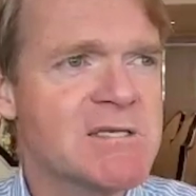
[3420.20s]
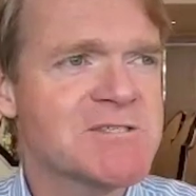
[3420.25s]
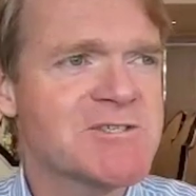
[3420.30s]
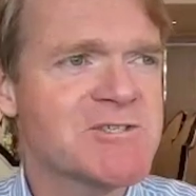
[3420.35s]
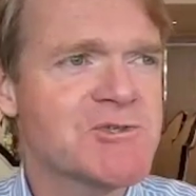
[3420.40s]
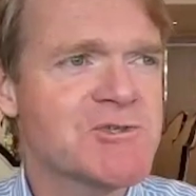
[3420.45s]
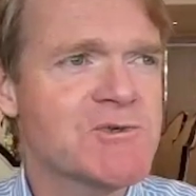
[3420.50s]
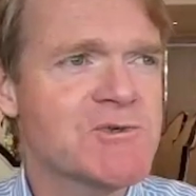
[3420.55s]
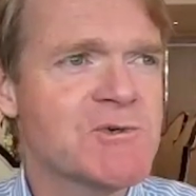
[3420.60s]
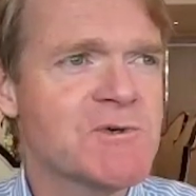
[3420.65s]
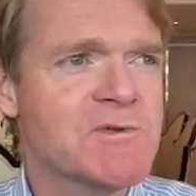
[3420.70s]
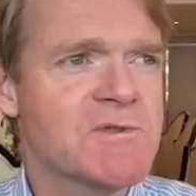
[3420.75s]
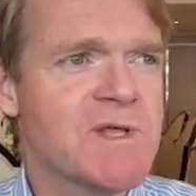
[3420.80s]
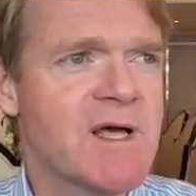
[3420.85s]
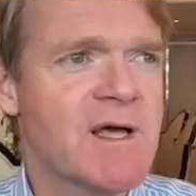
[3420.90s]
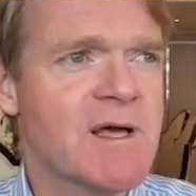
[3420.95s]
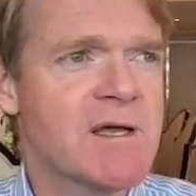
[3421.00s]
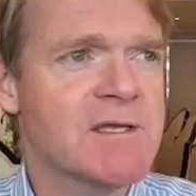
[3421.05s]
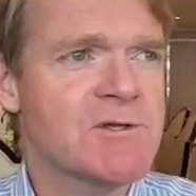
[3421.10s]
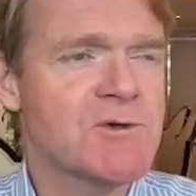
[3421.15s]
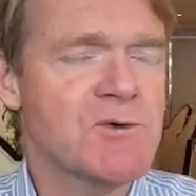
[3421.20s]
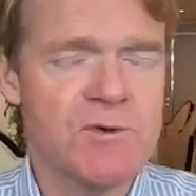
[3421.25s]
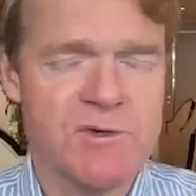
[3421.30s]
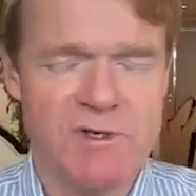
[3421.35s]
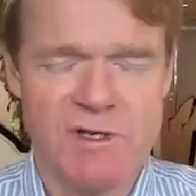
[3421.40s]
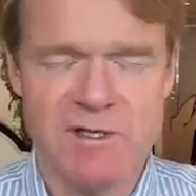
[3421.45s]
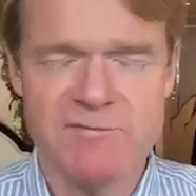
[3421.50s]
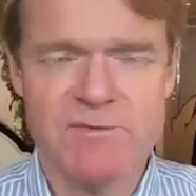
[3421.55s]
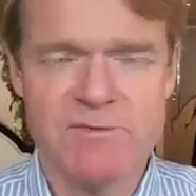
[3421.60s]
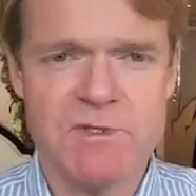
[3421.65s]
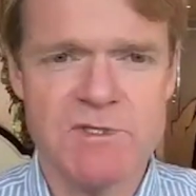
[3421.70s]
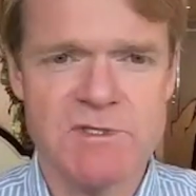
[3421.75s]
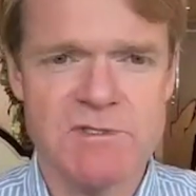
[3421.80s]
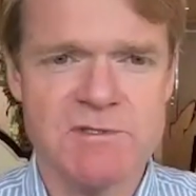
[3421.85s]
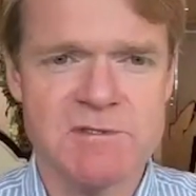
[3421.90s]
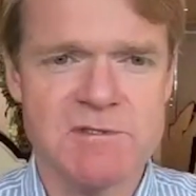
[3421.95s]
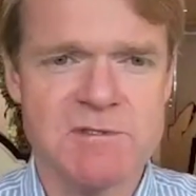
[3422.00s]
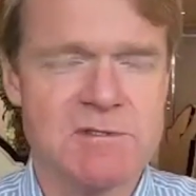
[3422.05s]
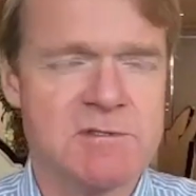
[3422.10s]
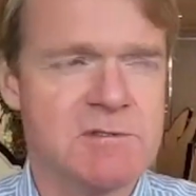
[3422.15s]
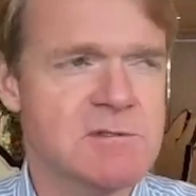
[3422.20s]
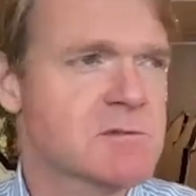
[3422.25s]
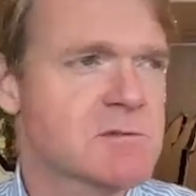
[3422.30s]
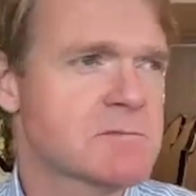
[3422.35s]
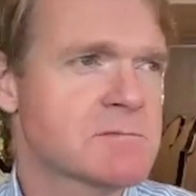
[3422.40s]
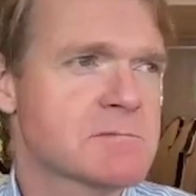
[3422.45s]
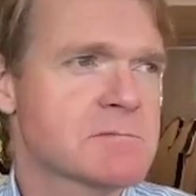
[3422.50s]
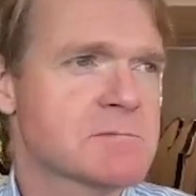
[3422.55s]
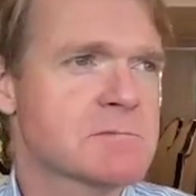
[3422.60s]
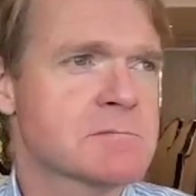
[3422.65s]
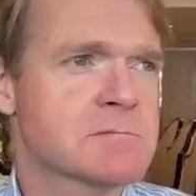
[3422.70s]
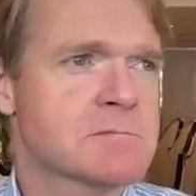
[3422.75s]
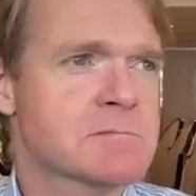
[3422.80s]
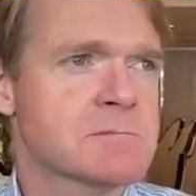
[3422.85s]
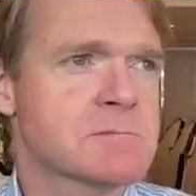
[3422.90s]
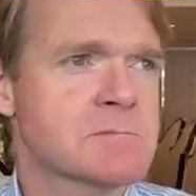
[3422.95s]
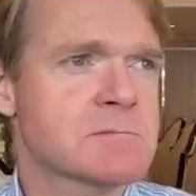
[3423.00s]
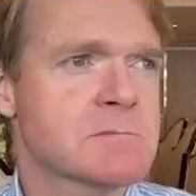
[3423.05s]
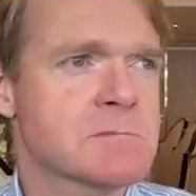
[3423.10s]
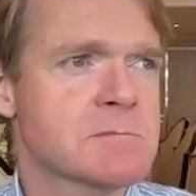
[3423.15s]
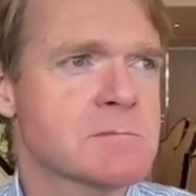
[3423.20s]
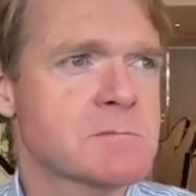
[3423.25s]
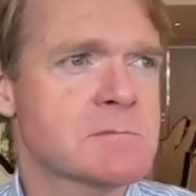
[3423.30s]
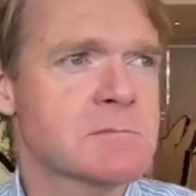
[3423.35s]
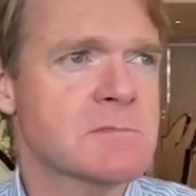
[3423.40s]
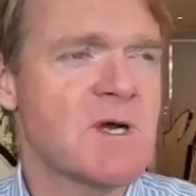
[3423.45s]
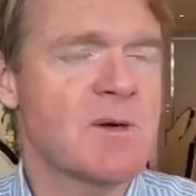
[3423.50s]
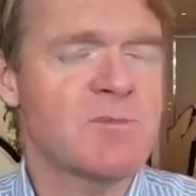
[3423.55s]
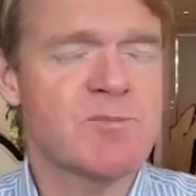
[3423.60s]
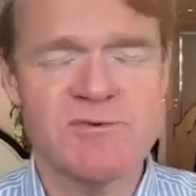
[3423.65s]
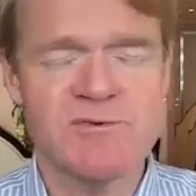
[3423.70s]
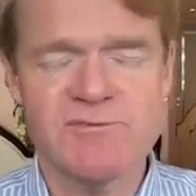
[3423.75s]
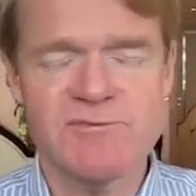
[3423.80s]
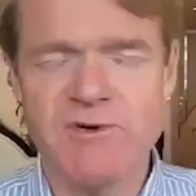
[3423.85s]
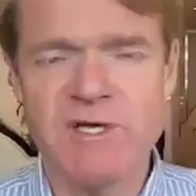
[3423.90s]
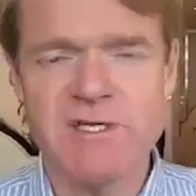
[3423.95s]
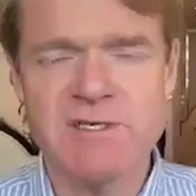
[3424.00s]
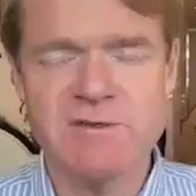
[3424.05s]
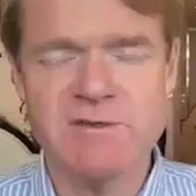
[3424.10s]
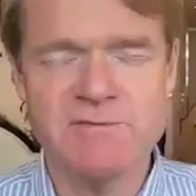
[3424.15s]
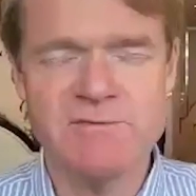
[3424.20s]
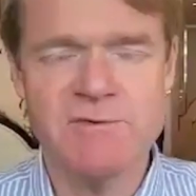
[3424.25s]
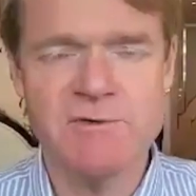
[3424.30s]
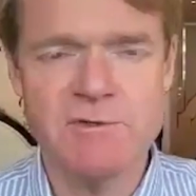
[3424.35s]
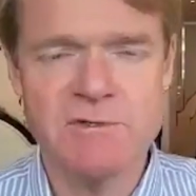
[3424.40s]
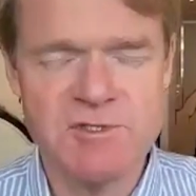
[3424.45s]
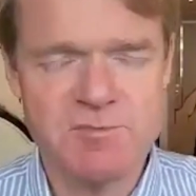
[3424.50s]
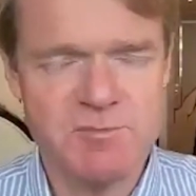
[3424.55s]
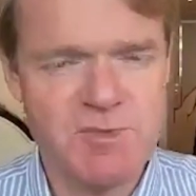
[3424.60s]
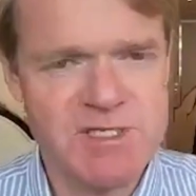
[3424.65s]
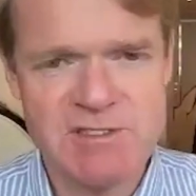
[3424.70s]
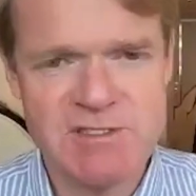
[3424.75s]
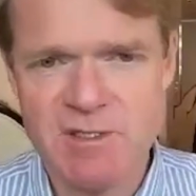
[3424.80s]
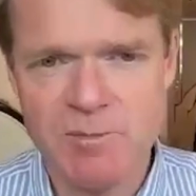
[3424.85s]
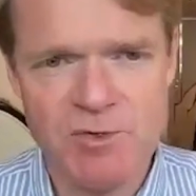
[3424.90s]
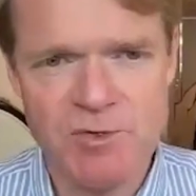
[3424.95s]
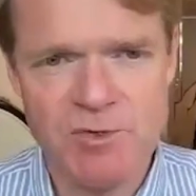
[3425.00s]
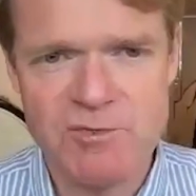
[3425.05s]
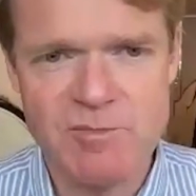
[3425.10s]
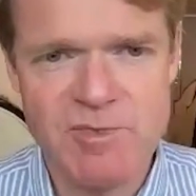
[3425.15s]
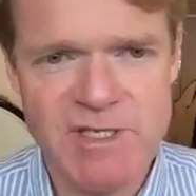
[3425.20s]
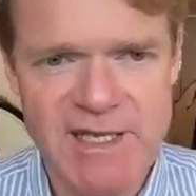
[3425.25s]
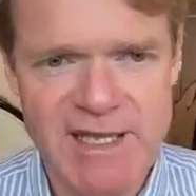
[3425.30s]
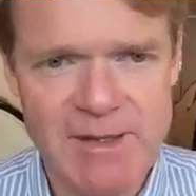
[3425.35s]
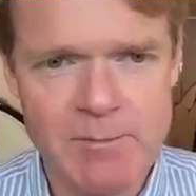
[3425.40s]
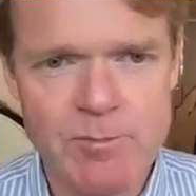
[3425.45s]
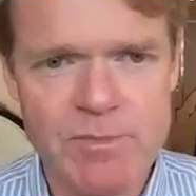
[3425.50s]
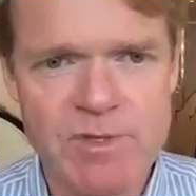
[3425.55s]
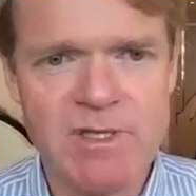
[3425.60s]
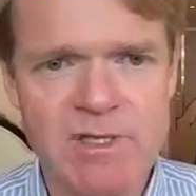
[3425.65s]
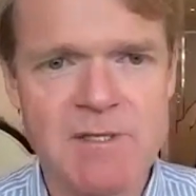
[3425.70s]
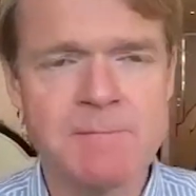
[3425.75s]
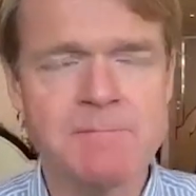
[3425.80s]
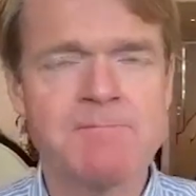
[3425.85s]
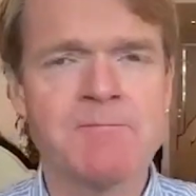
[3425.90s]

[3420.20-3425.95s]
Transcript: sure that your loved ones are provided for as best they possibly can be,